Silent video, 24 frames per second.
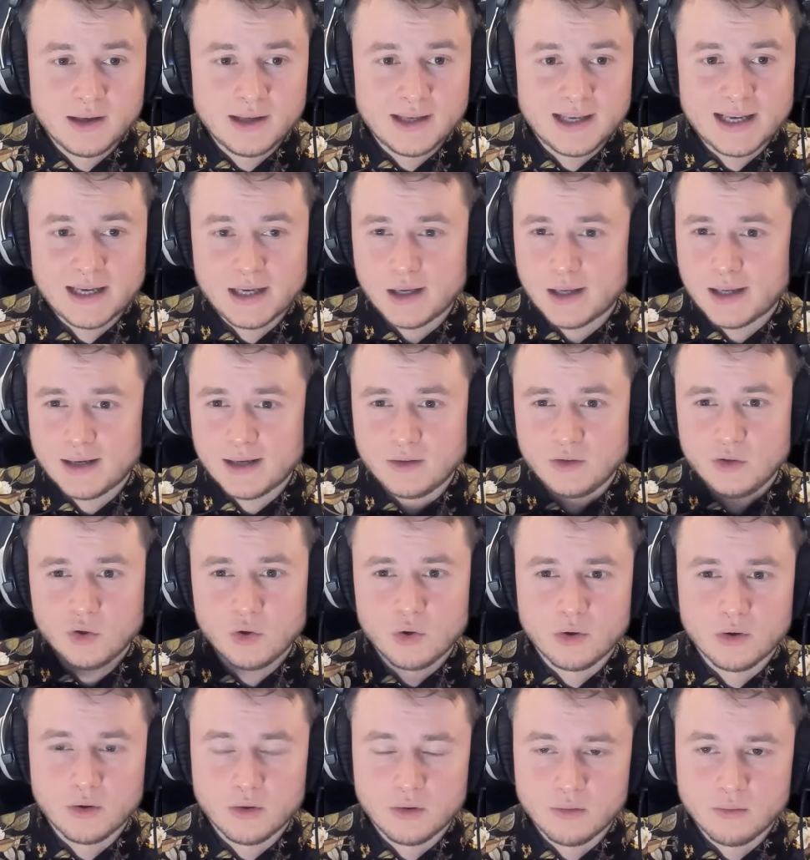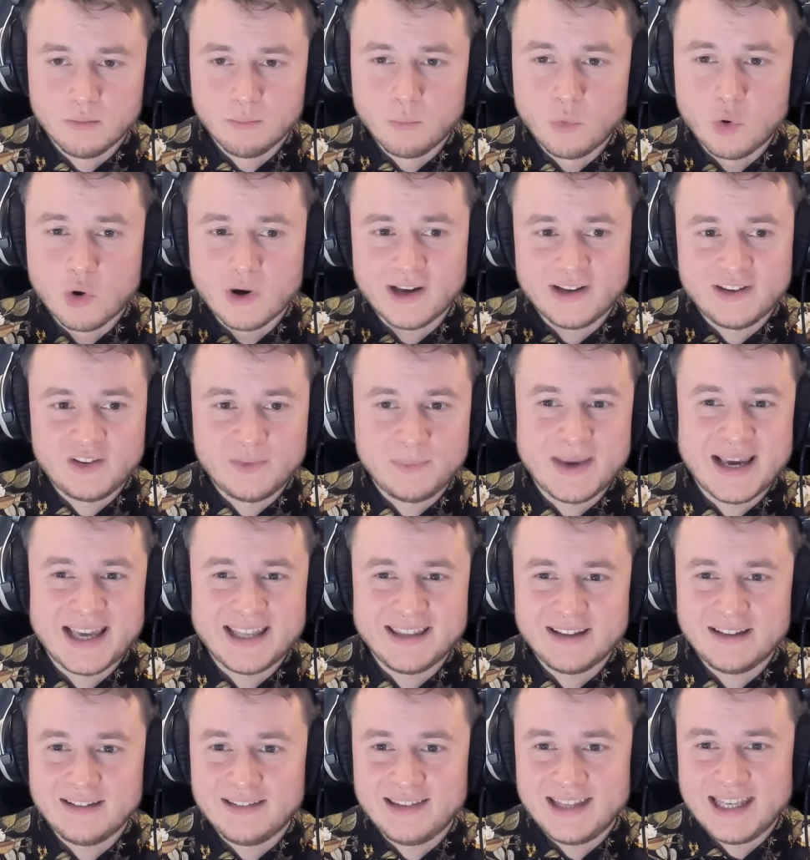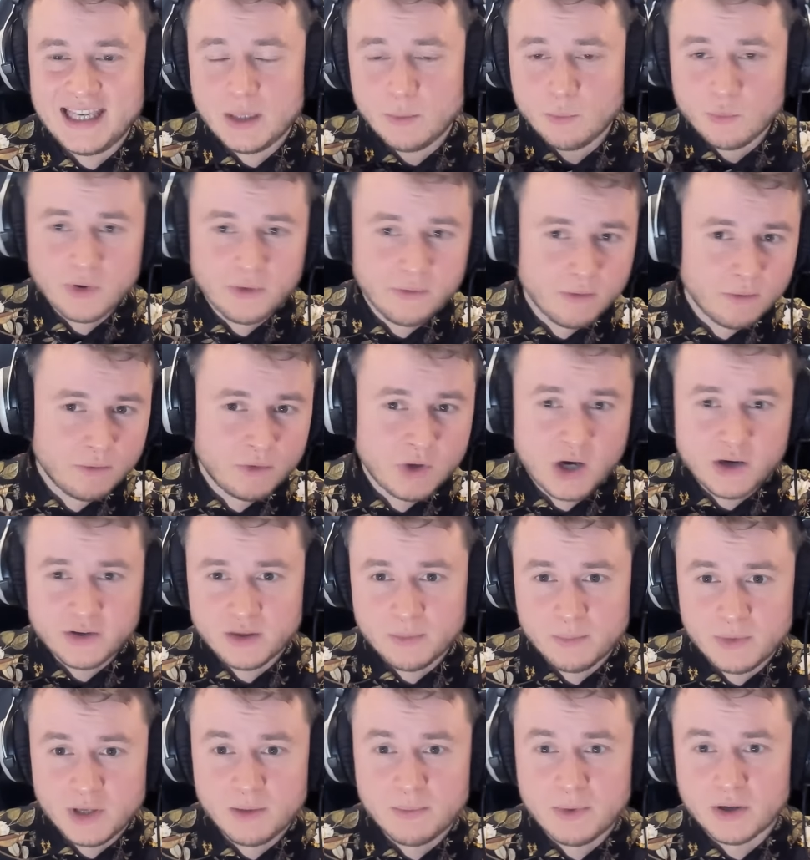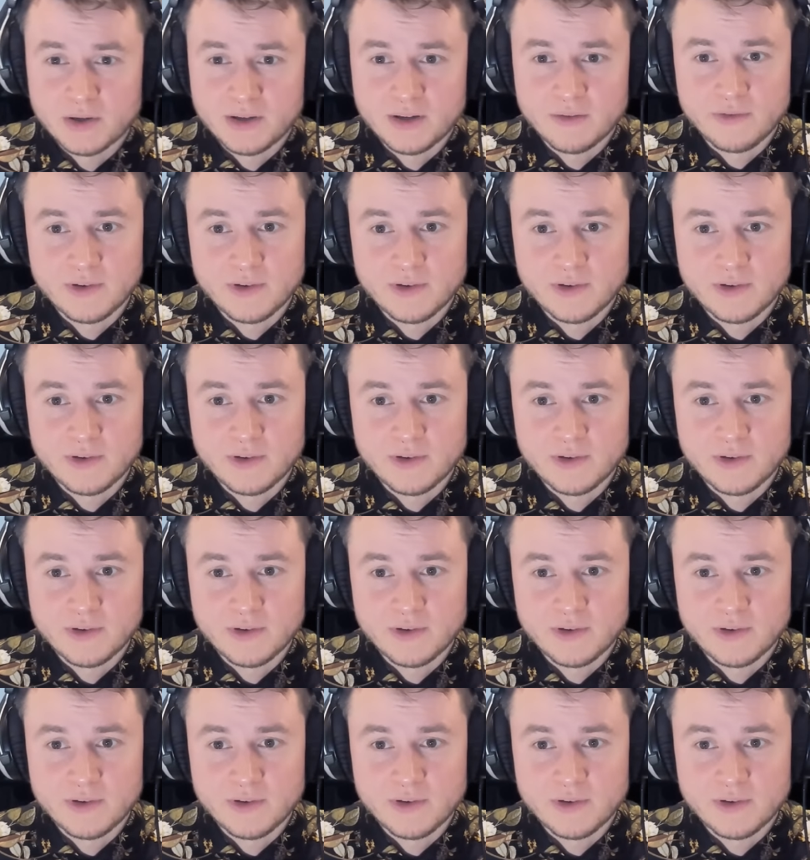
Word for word: And your more expanded team. We've talked a bit about